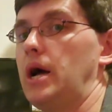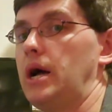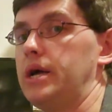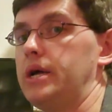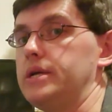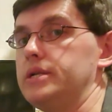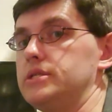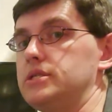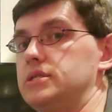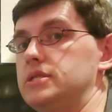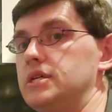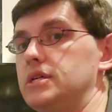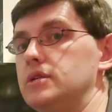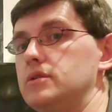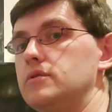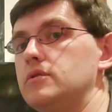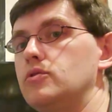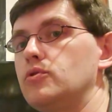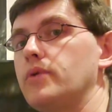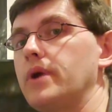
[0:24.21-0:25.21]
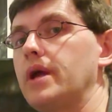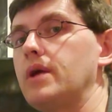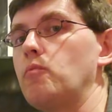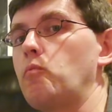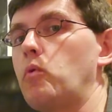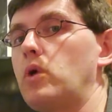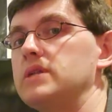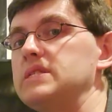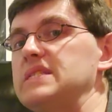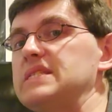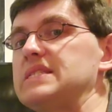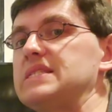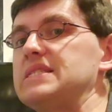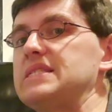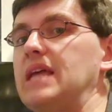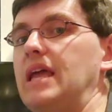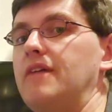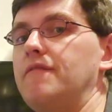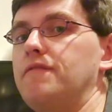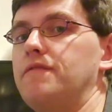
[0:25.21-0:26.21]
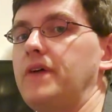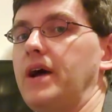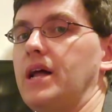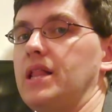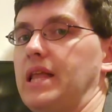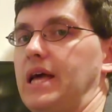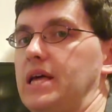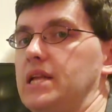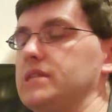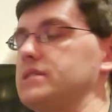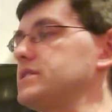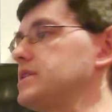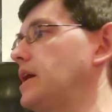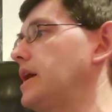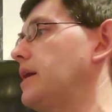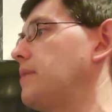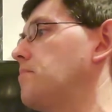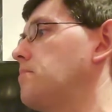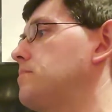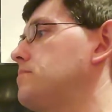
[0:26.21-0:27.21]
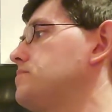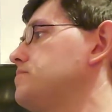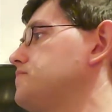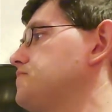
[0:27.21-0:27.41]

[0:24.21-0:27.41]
I did create one save file ahead of time.